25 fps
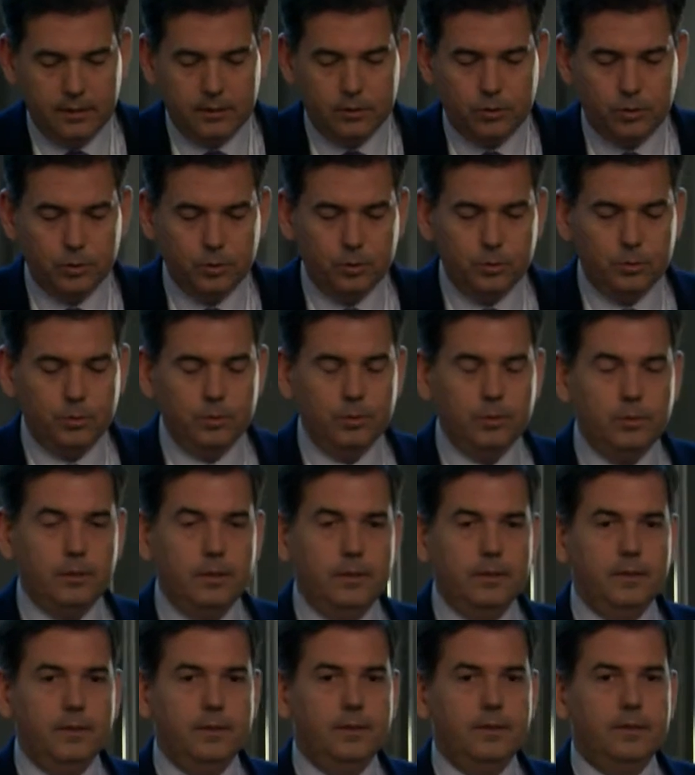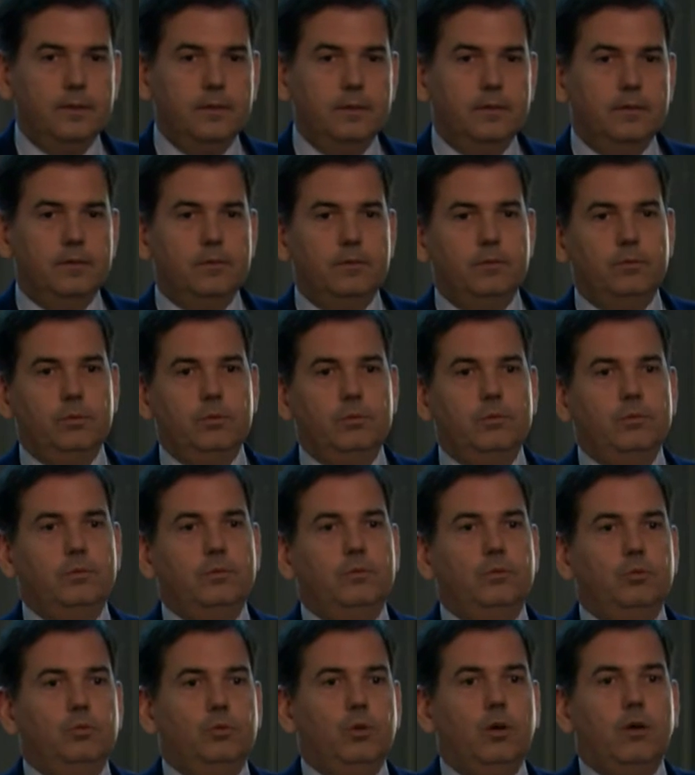
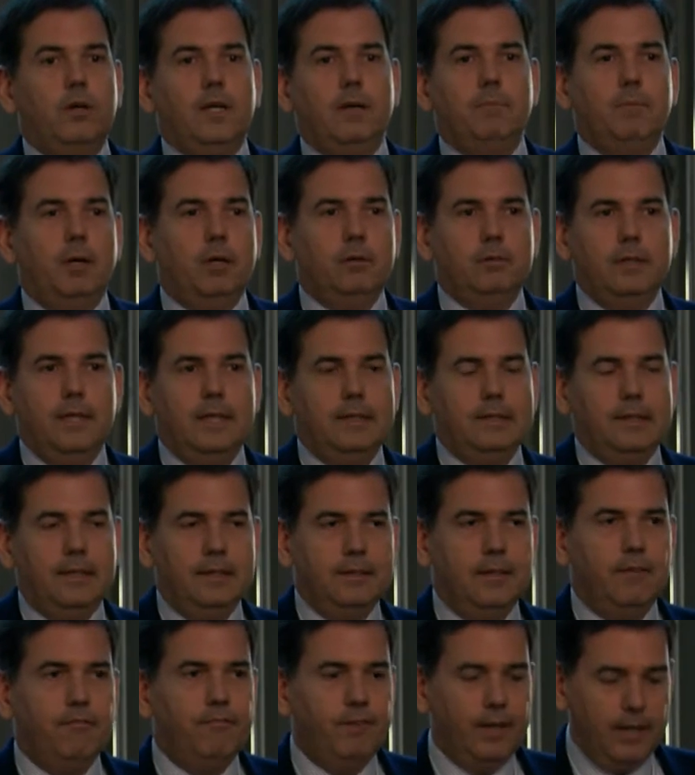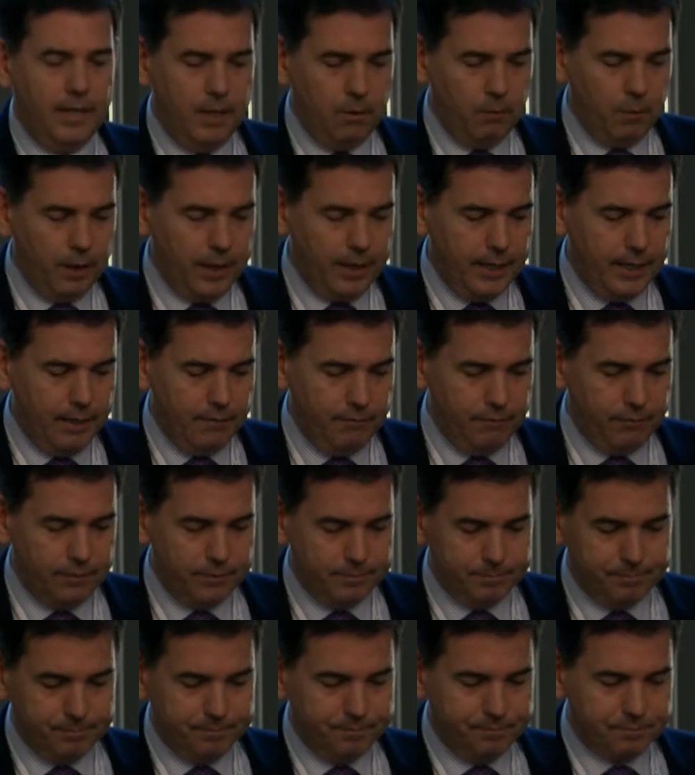to talk about that. And the feeling we have
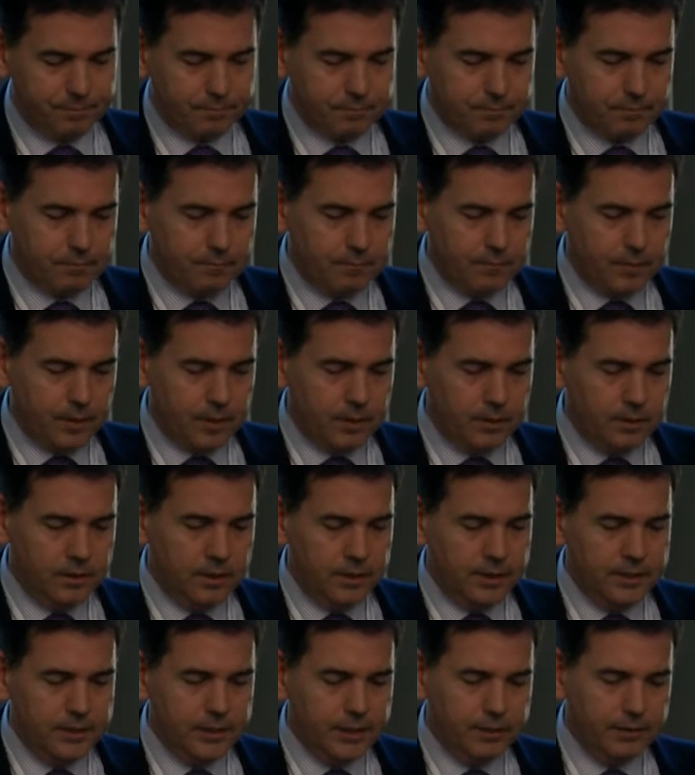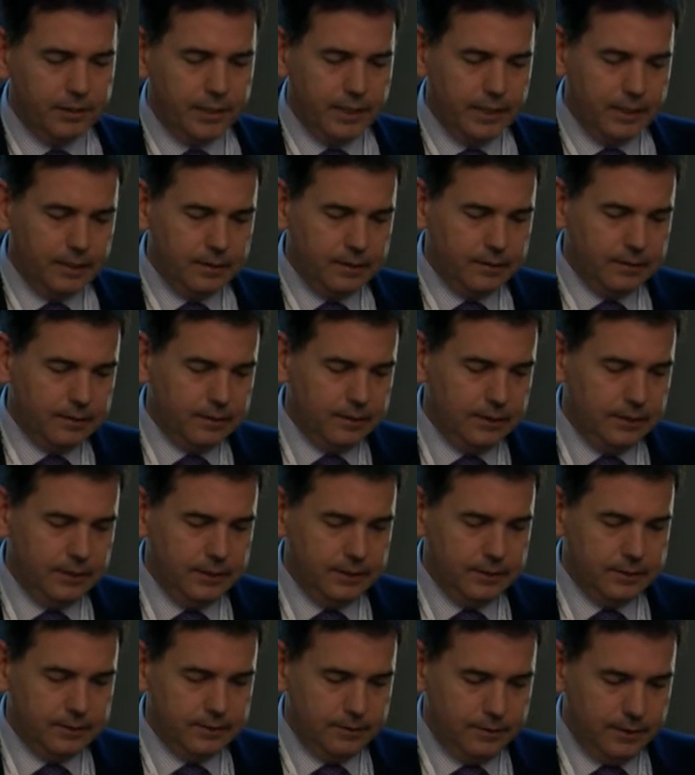in general
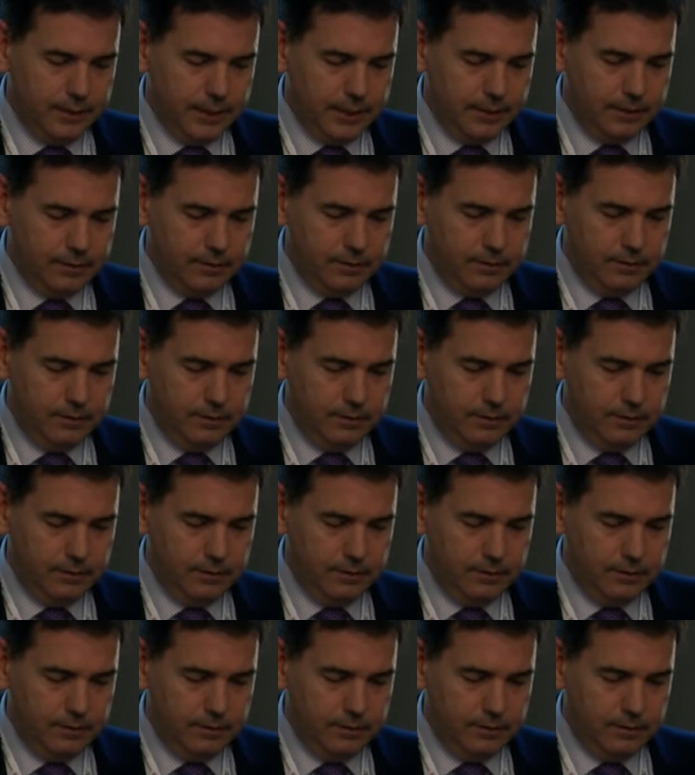is that